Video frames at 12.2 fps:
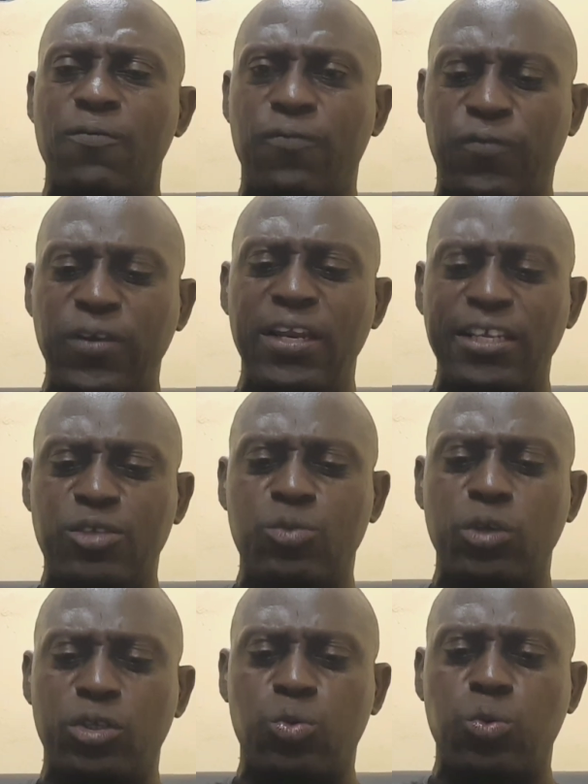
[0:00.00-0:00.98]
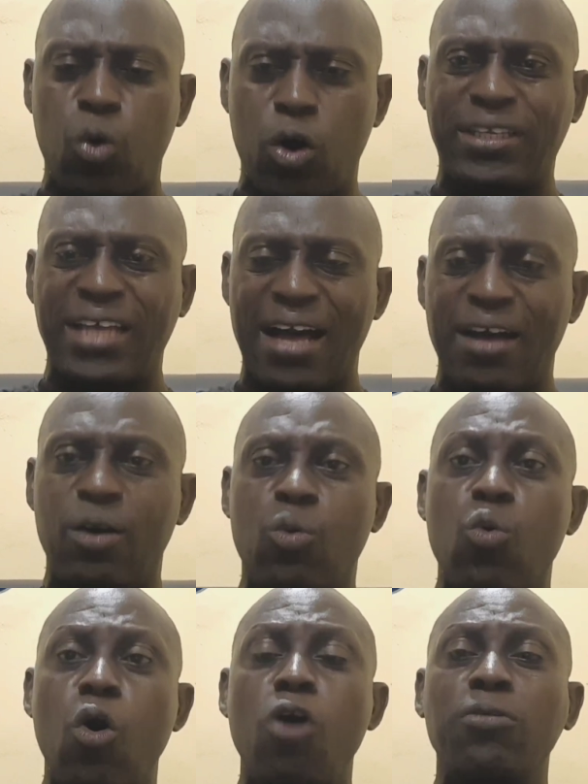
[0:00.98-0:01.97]
Fill it with water.
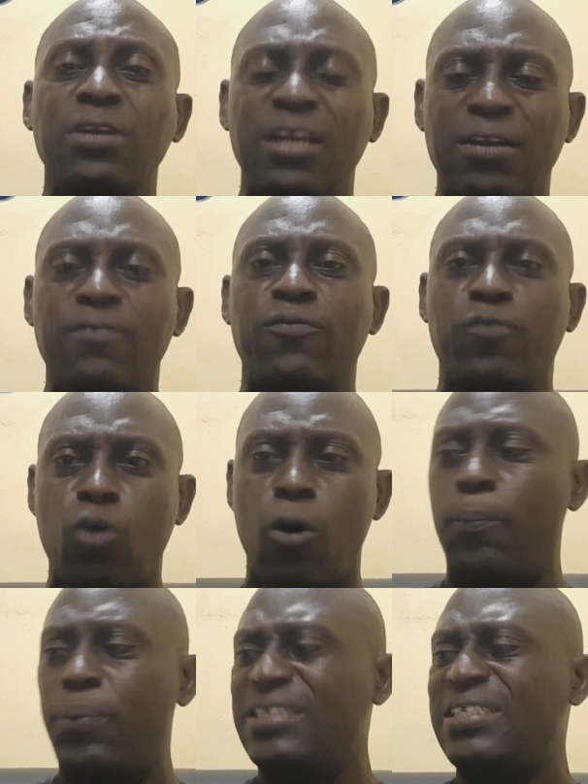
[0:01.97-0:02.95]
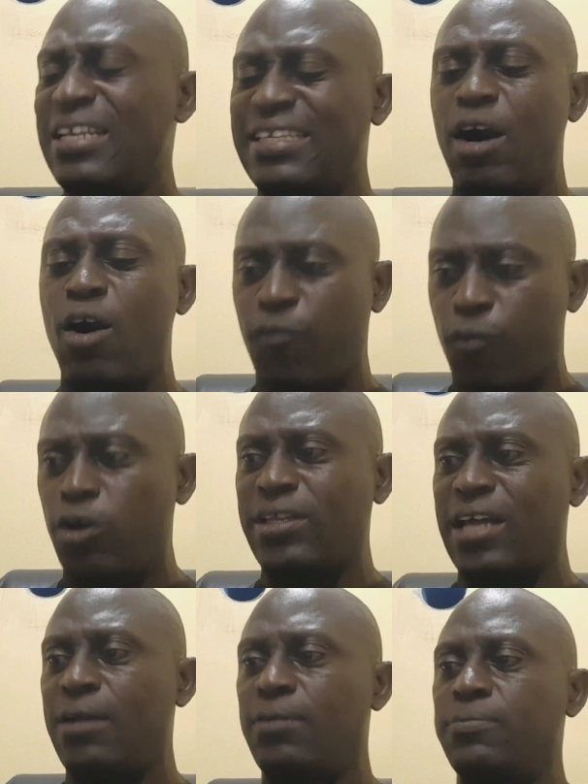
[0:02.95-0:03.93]
1 complete liter of
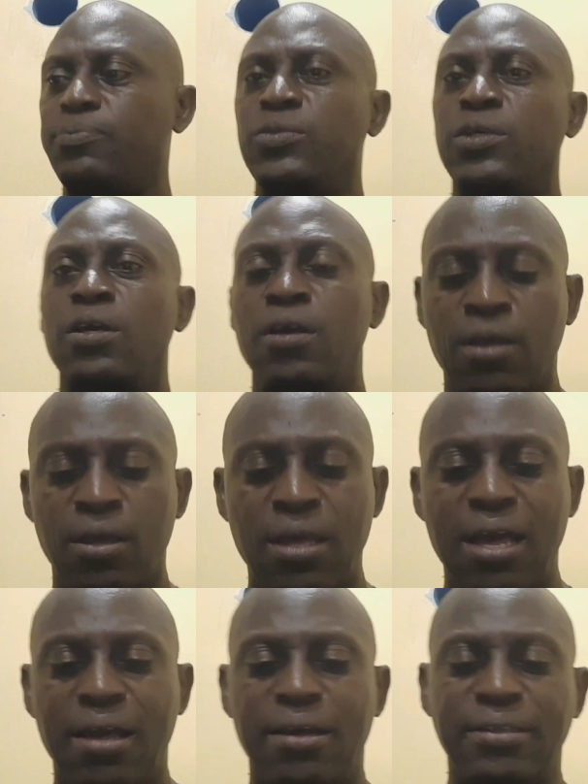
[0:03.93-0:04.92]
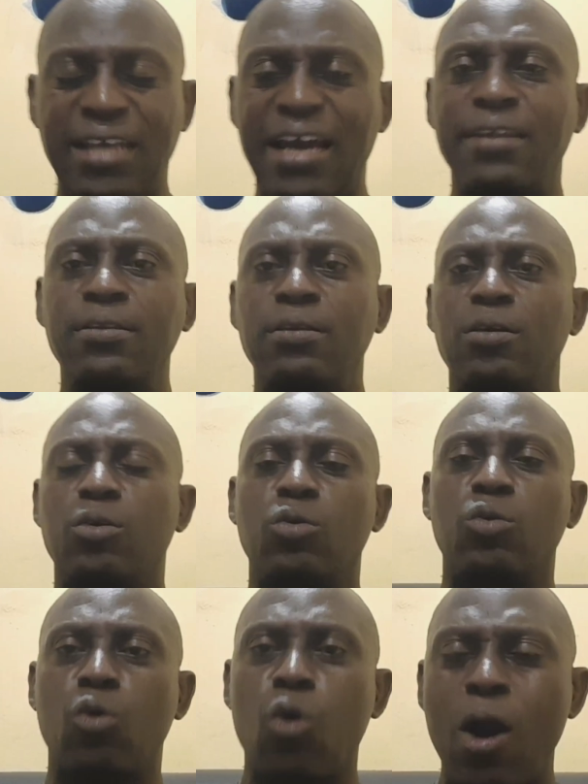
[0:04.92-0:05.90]
water. Then
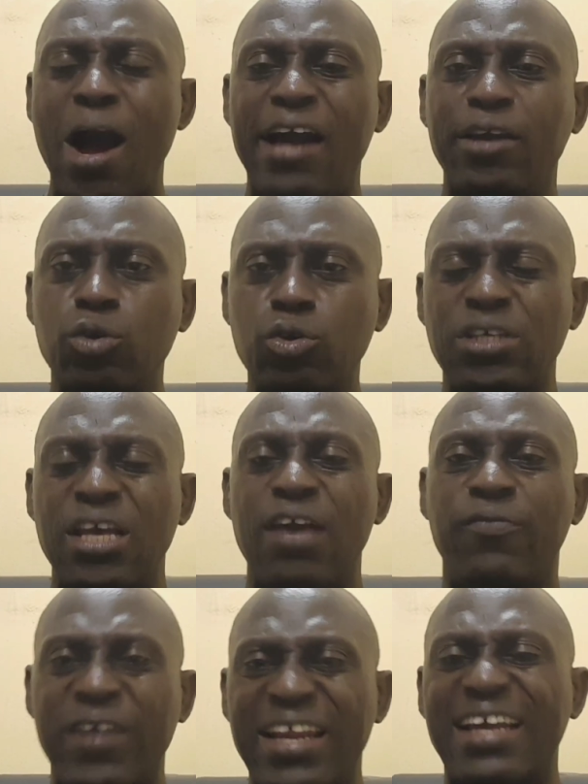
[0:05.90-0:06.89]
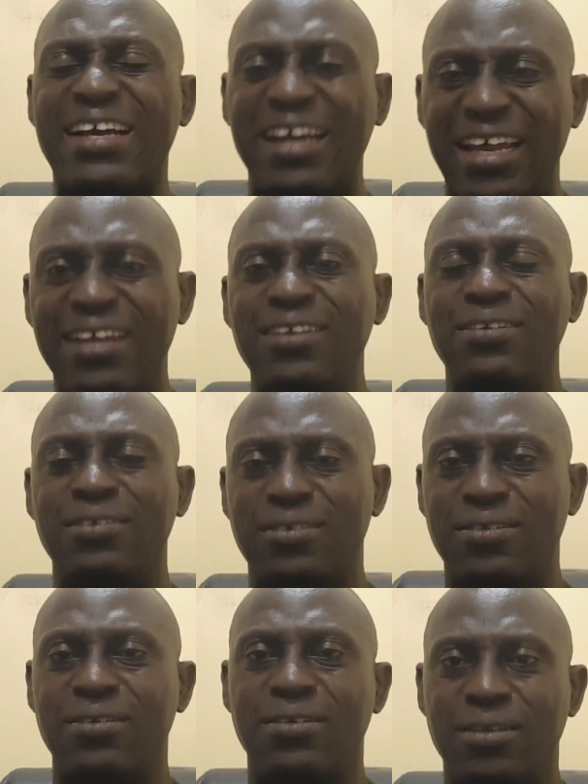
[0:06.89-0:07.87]
go and use a very clean
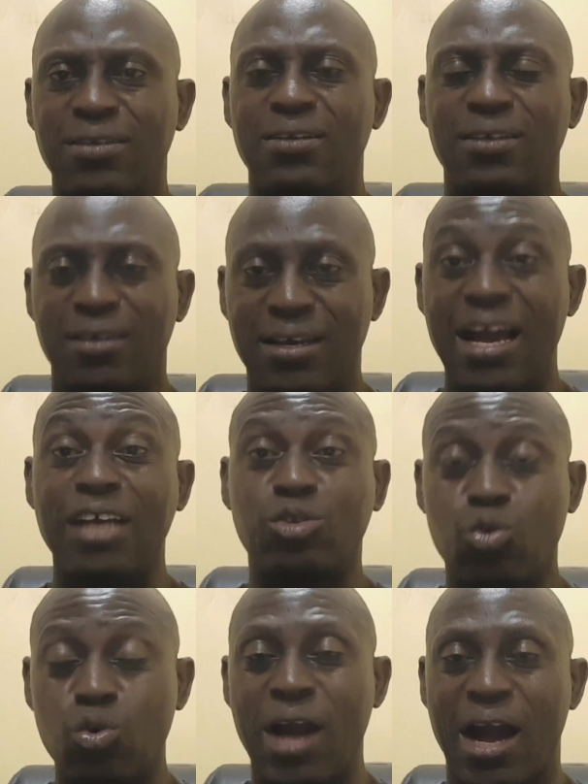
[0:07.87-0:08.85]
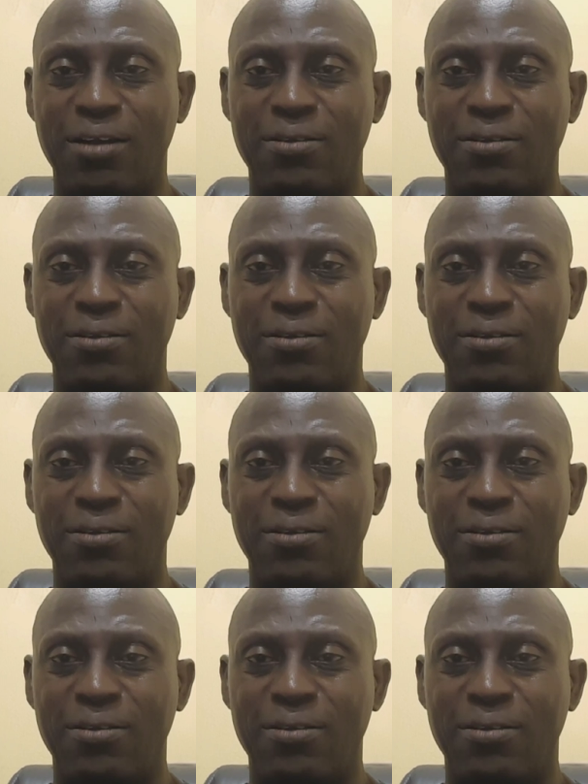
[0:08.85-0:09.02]
gas cooker.